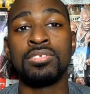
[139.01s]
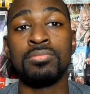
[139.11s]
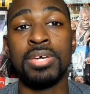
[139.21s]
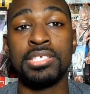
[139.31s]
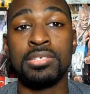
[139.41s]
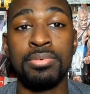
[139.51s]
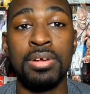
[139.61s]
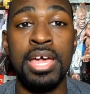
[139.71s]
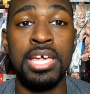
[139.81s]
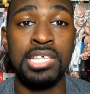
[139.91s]
To my
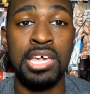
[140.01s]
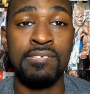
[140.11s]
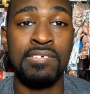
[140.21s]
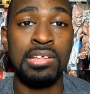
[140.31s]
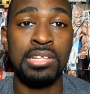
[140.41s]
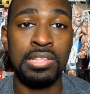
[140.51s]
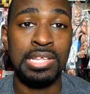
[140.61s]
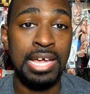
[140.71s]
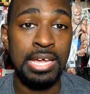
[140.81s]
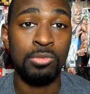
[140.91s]
surprise, I found
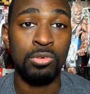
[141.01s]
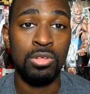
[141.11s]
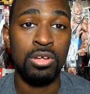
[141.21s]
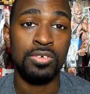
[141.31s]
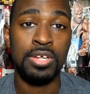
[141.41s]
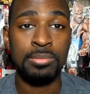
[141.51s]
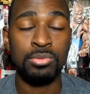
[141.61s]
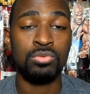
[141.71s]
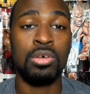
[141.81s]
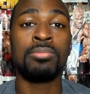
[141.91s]
out that I am no longer
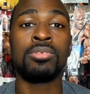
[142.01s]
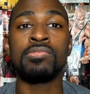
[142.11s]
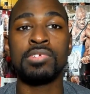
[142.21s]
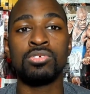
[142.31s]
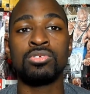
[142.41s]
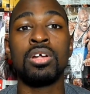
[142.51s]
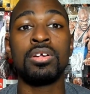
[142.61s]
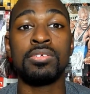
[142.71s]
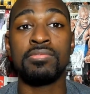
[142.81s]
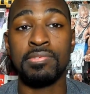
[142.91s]
able to upload videos
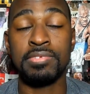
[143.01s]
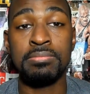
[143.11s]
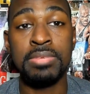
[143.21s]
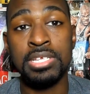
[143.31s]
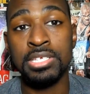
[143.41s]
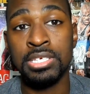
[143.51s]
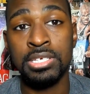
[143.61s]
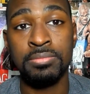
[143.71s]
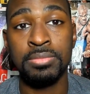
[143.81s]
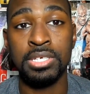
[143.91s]
longer than 15
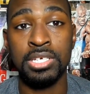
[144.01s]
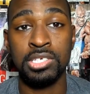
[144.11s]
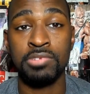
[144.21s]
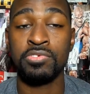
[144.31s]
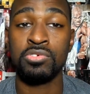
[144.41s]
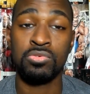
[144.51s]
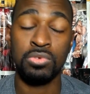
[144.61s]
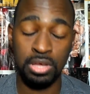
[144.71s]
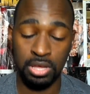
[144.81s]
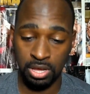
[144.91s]
minutes because if
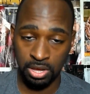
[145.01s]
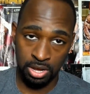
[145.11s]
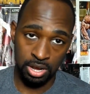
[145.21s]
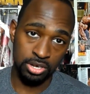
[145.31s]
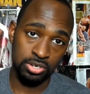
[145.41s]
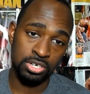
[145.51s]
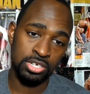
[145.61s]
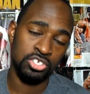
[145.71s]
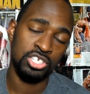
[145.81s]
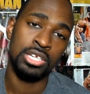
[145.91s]
you are new
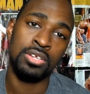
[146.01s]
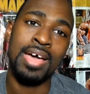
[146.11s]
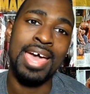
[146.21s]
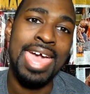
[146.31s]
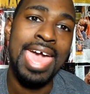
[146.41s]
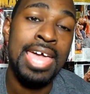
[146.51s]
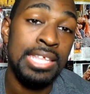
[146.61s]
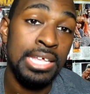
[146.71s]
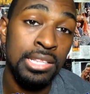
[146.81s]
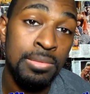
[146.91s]
to the channel, I
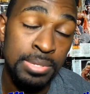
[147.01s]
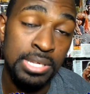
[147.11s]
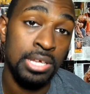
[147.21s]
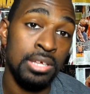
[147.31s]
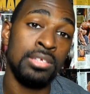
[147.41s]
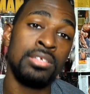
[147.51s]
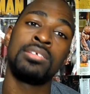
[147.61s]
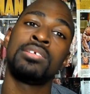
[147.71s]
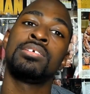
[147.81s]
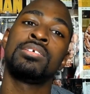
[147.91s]
had the Olympia
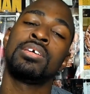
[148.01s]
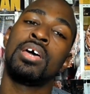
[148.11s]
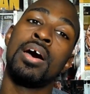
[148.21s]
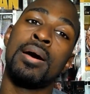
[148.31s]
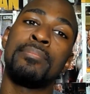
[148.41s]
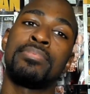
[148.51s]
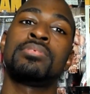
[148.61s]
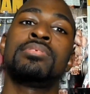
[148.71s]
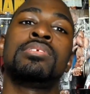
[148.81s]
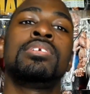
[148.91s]
up.